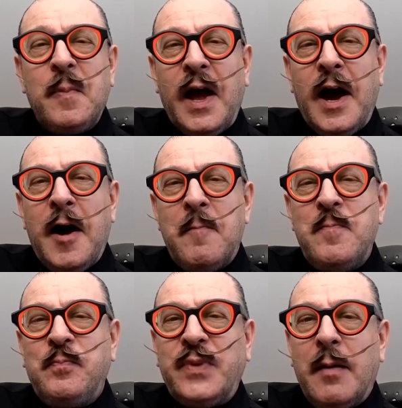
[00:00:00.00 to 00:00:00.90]

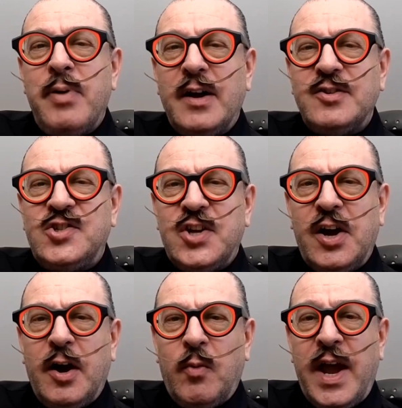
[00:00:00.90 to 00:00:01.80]

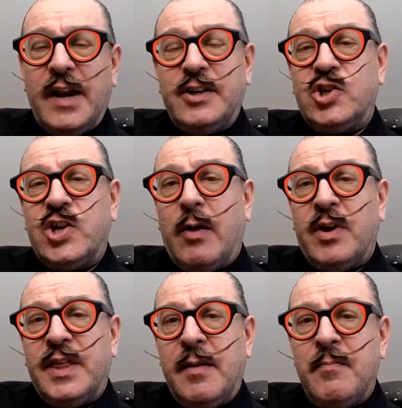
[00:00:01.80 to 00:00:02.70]
But we had a chat
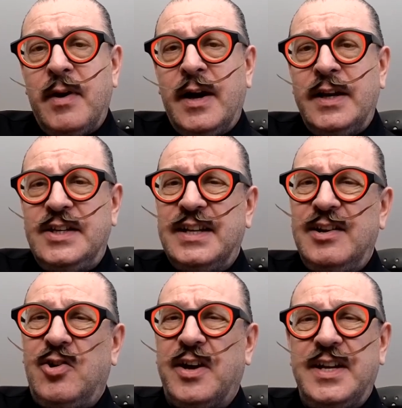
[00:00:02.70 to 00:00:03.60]
with him, and he said,
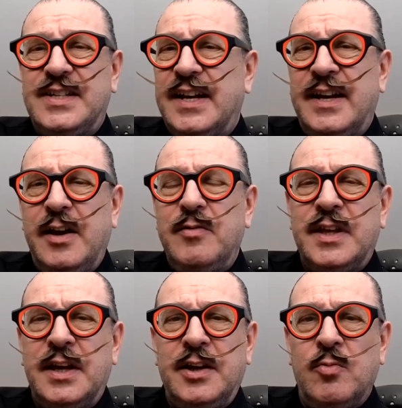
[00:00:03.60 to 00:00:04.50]
look, he said, I don't
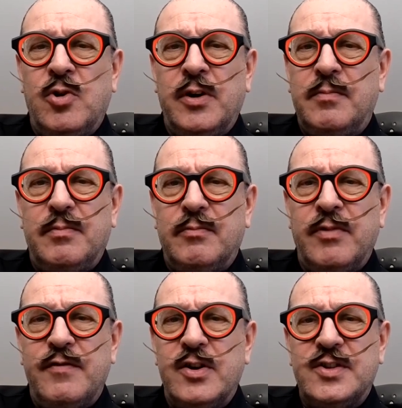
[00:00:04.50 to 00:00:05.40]
think you want to
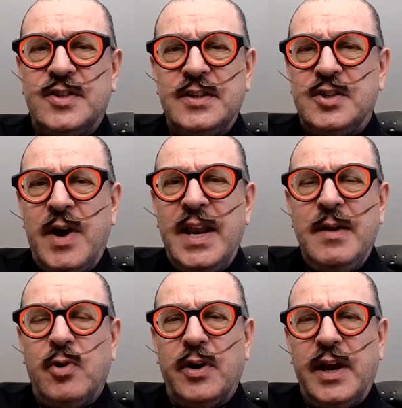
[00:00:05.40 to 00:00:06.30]
reverse into
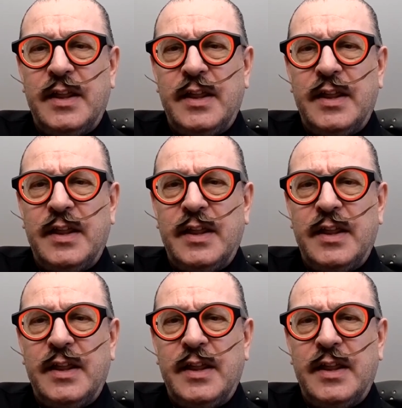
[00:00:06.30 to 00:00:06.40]
anybody.